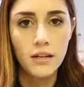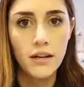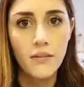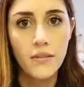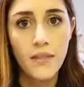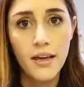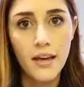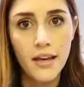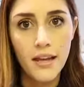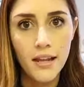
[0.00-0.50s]
And
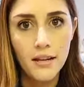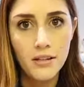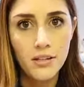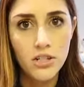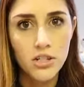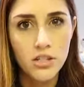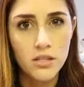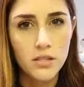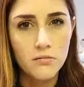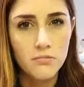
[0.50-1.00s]
then
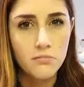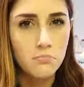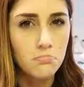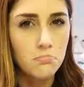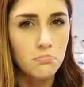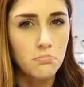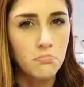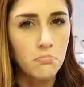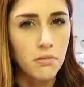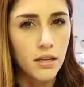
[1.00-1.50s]
just
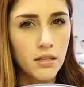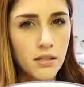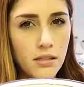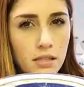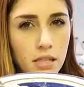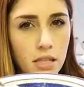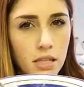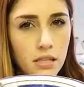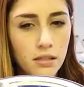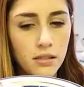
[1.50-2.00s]
mix
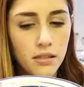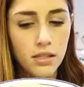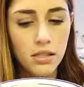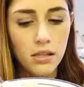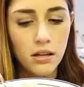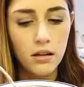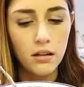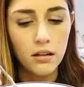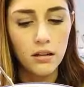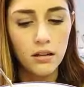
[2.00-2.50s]
this
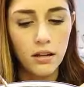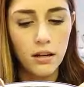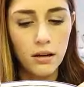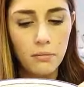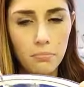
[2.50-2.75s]
all